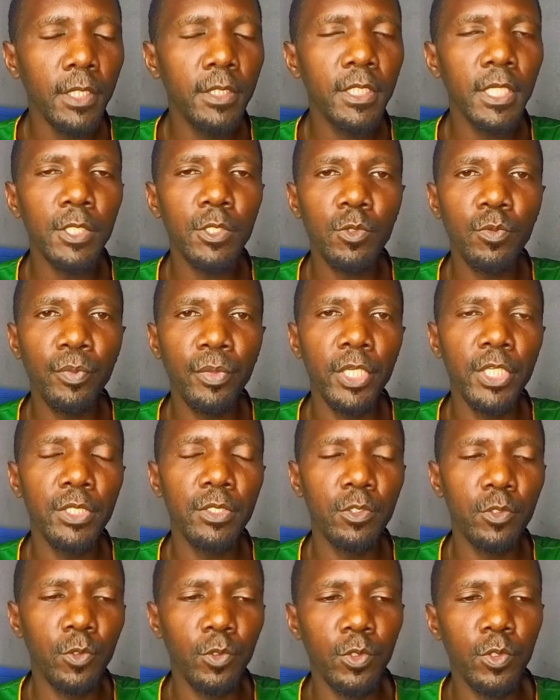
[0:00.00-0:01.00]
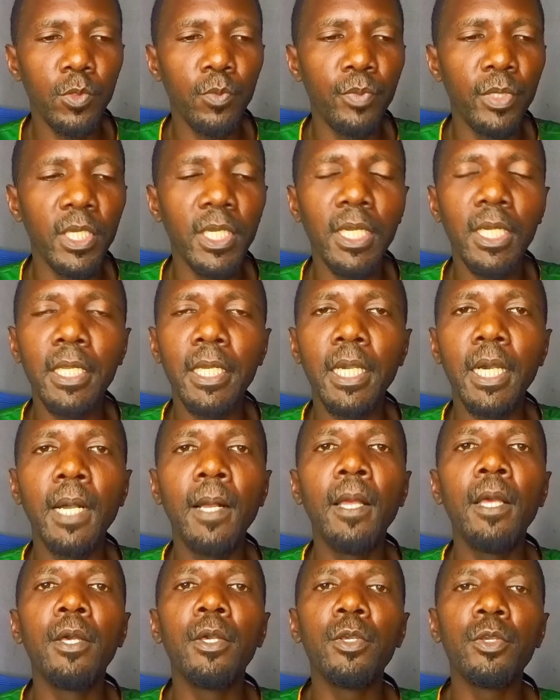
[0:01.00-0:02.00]
just to be clear,
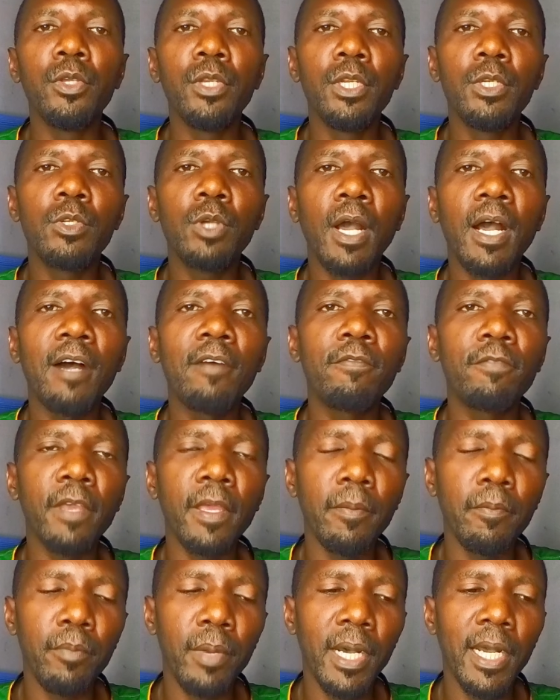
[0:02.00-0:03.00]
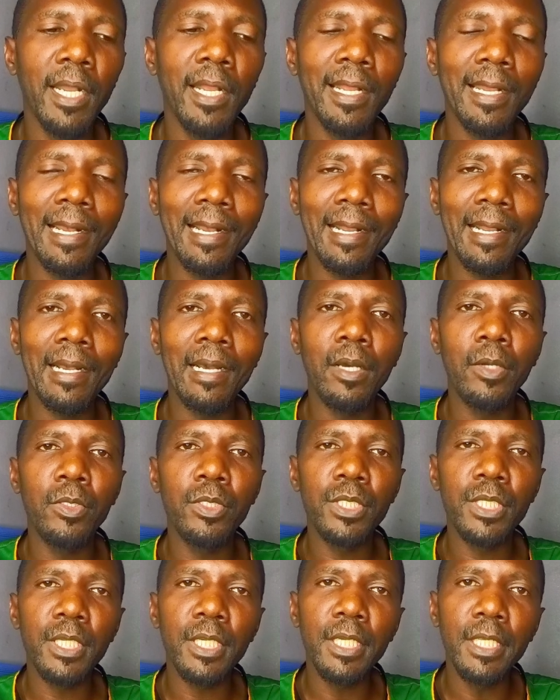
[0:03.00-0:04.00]
you need to have a bank
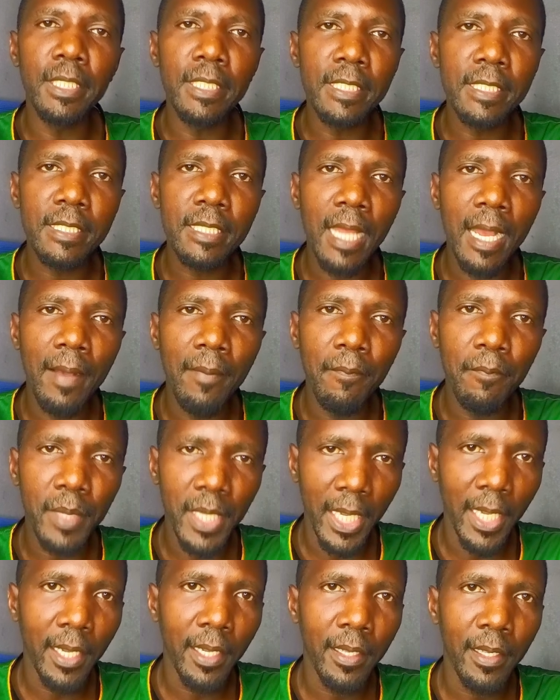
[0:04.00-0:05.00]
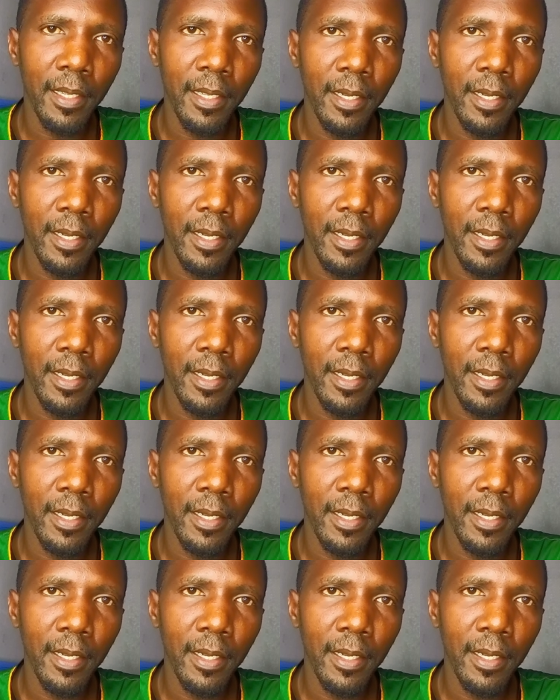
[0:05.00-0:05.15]
account in Zambia,